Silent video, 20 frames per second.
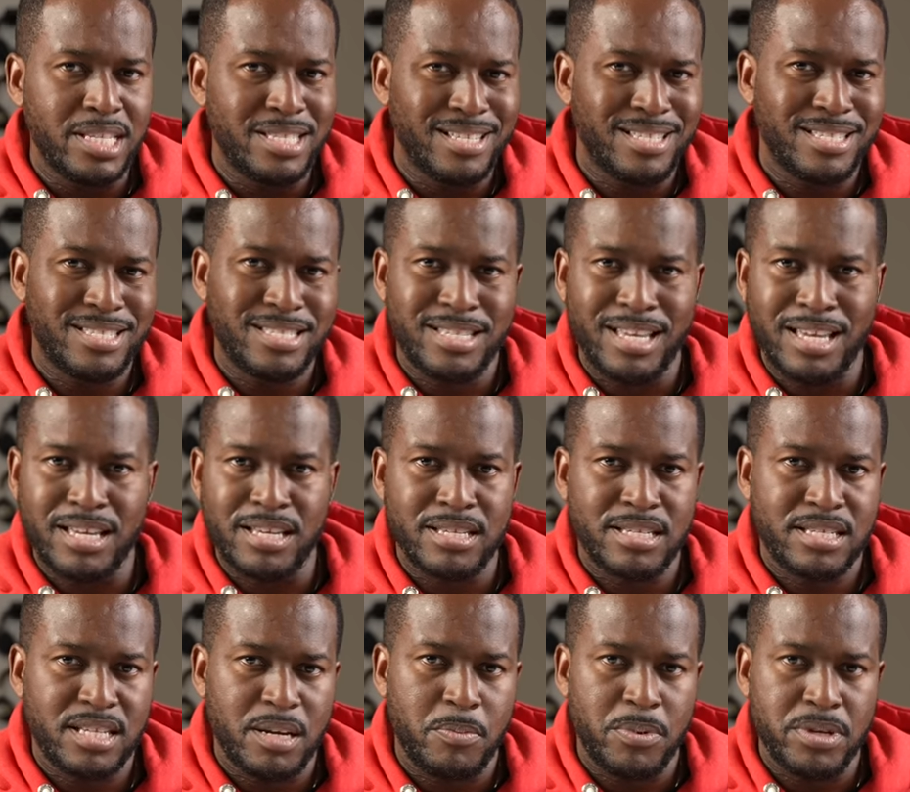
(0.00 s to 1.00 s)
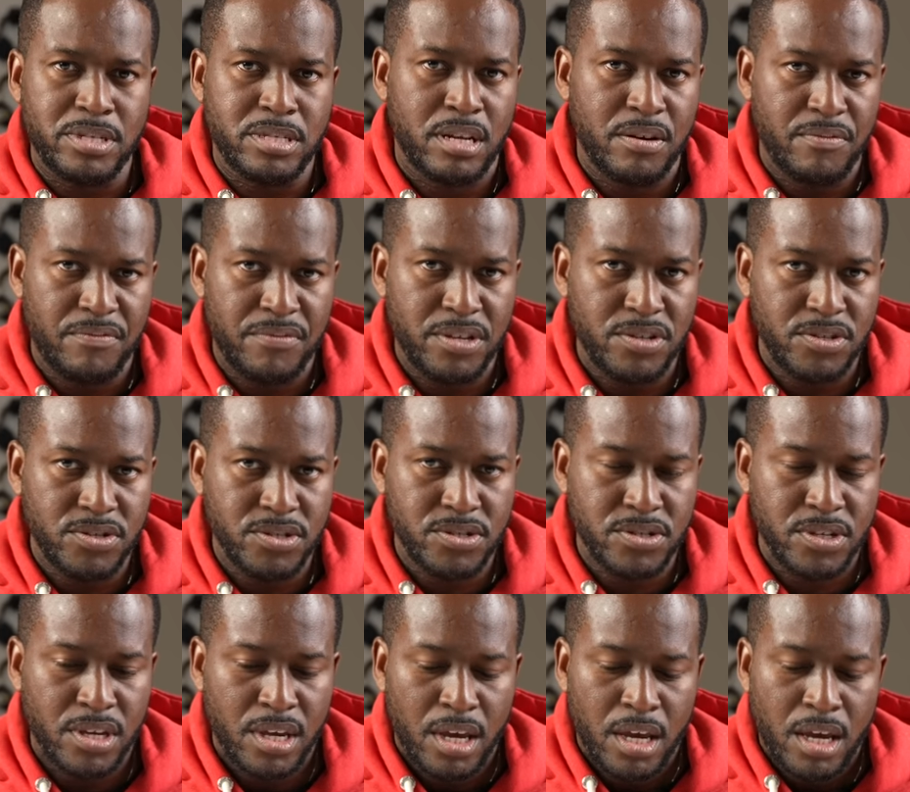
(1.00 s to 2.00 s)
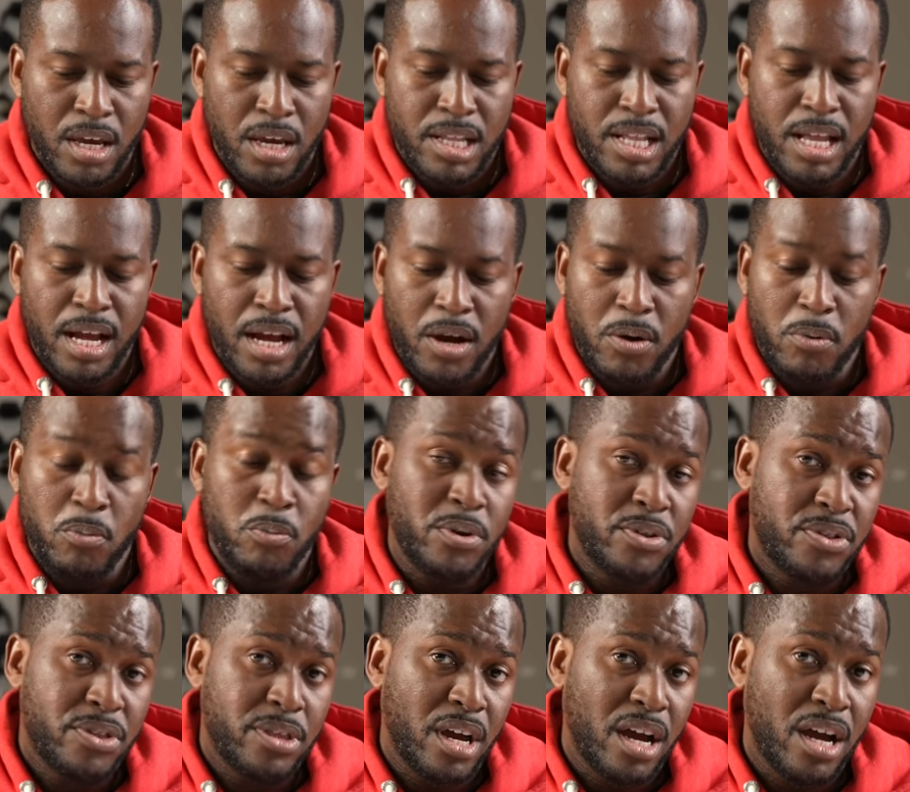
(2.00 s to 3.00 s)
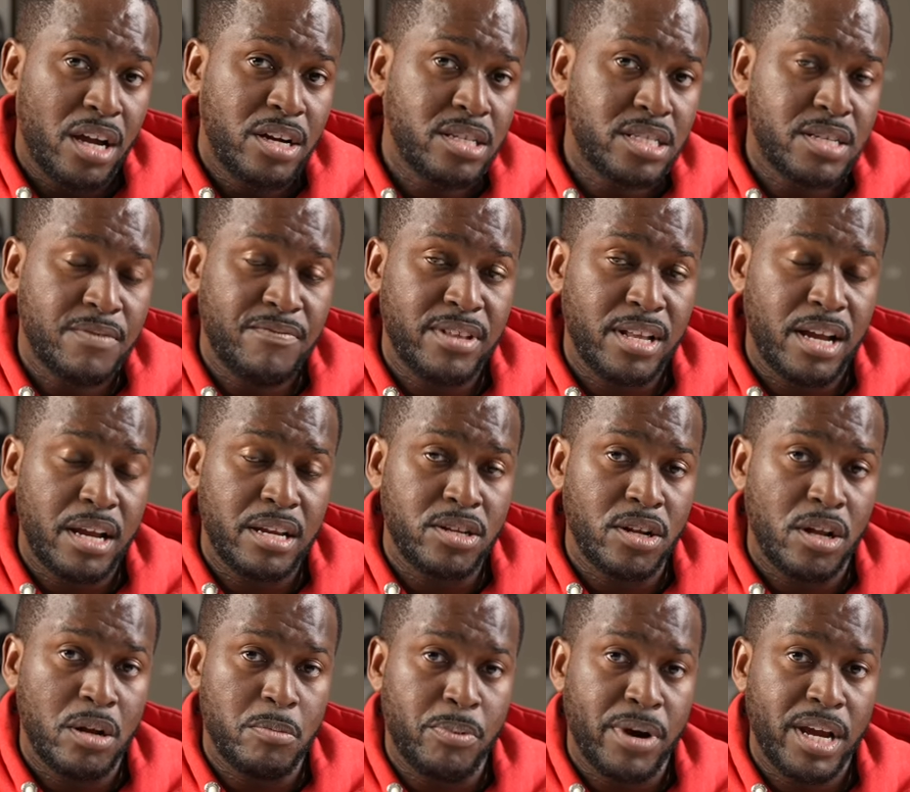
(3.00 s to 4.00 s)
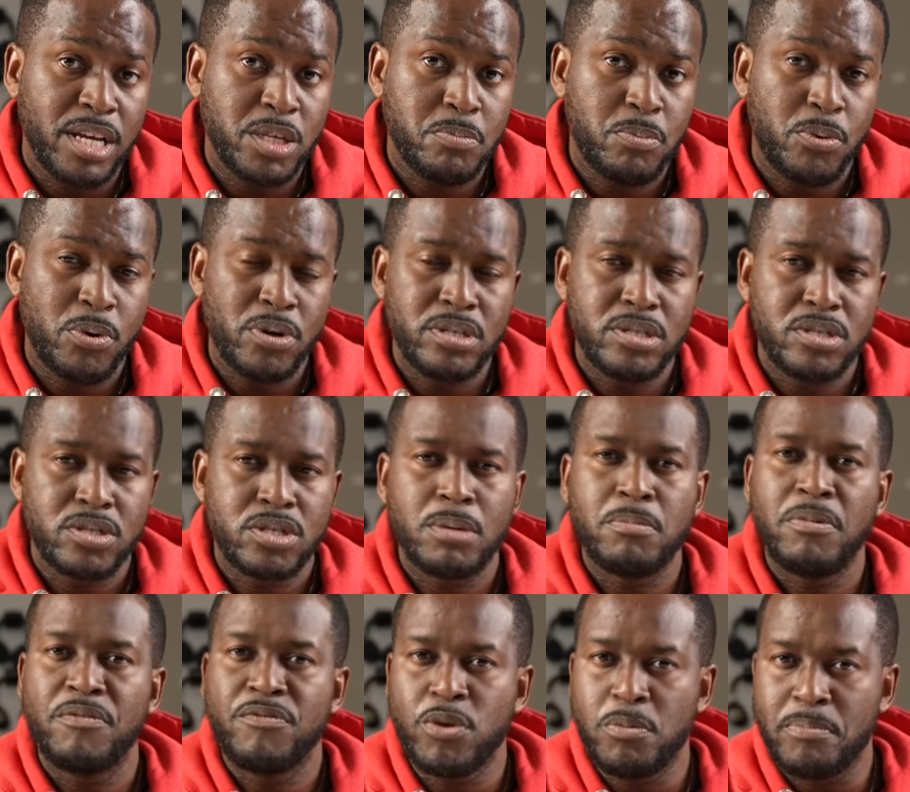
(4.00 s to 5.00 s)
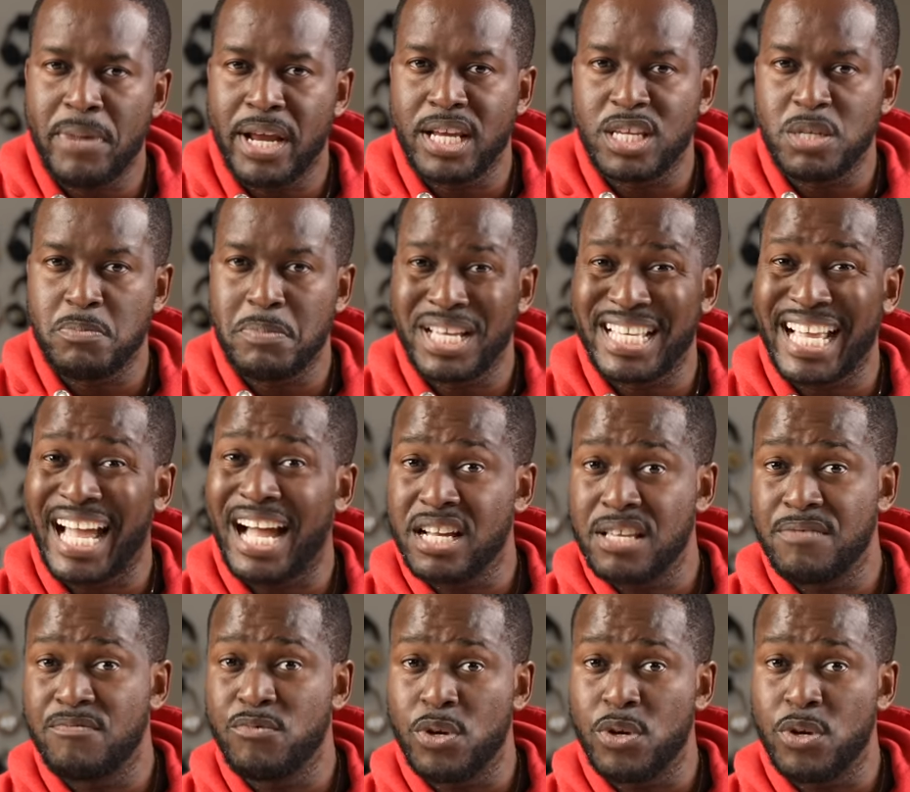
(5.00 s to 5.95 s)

distinct separate set of features. Now, with $179 price point, some of you might expect active